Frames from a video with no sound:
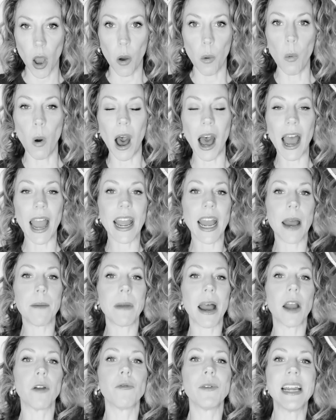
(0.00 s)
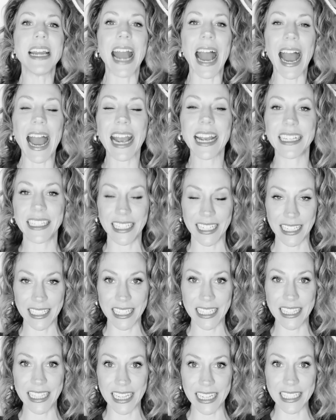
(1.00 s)
Why am I reacting
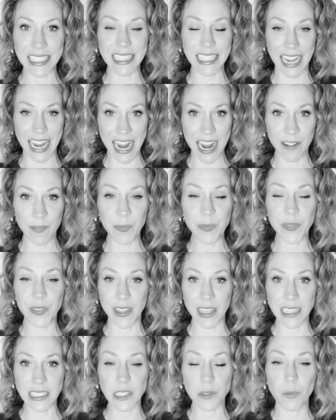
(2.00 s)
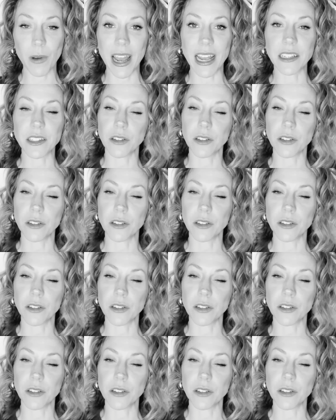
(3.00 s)
to this in this way?